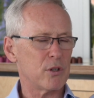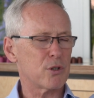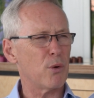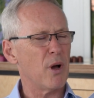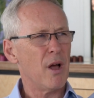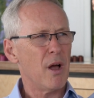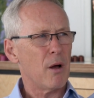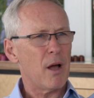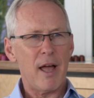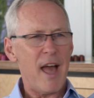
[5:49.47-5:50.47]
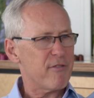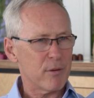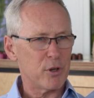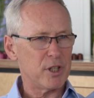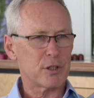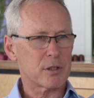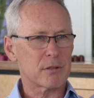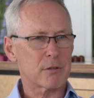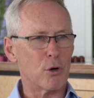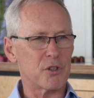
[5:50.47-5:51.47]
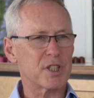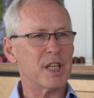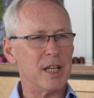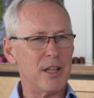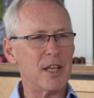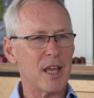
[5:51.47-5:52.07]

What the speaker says: So everybody's got skin in the